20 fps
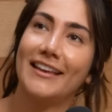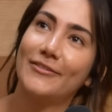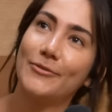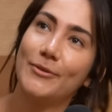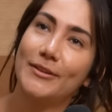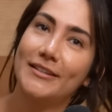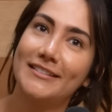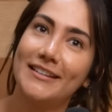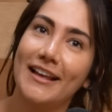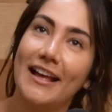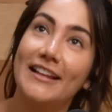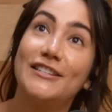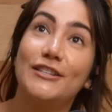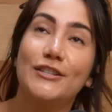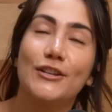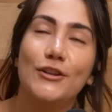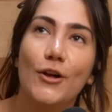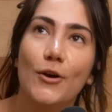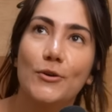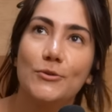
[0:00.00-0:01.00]
can't really
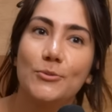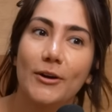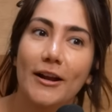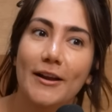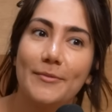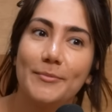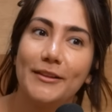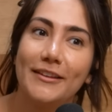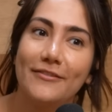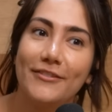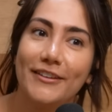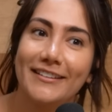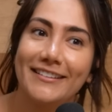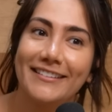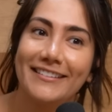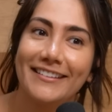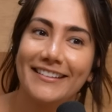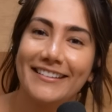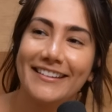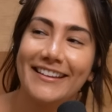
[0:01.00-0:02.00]
disclose where I'm
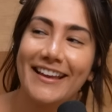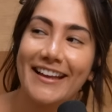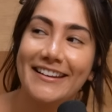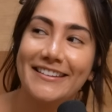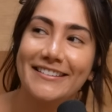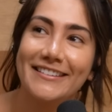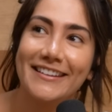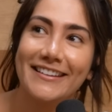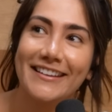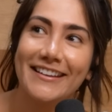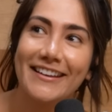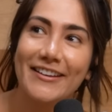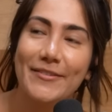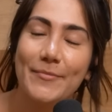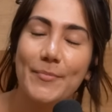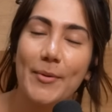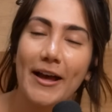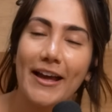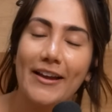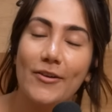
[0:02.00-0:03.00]
living yet,
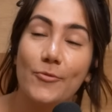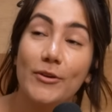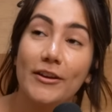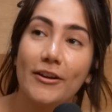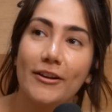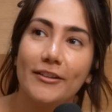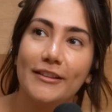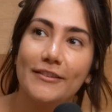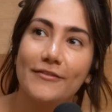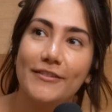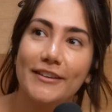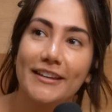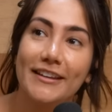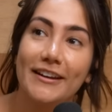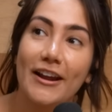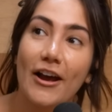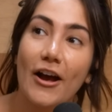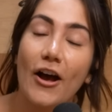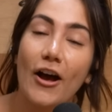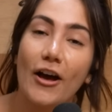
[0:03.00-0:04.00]
but we are living
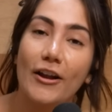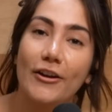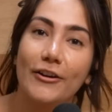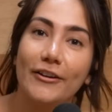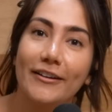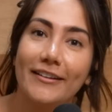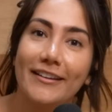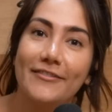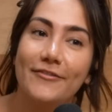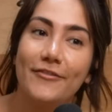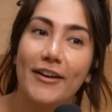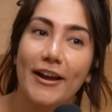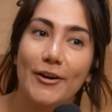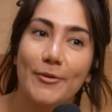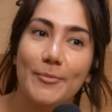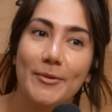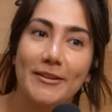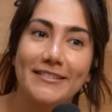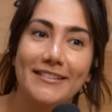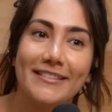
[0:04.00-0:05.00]
in a hotter
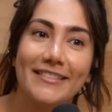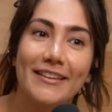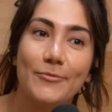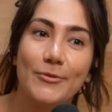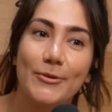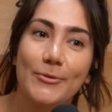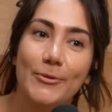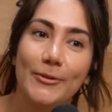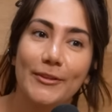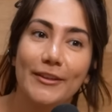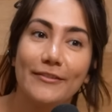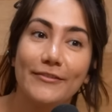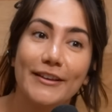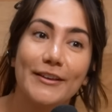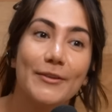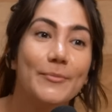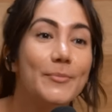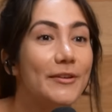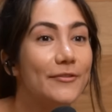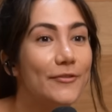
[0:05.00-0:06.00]
environment than we were
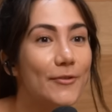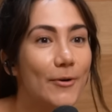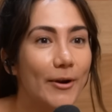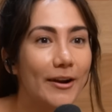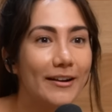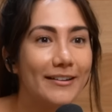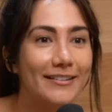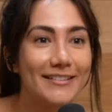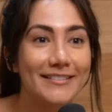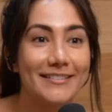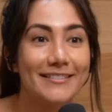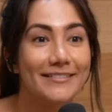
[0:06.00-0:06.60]
living before.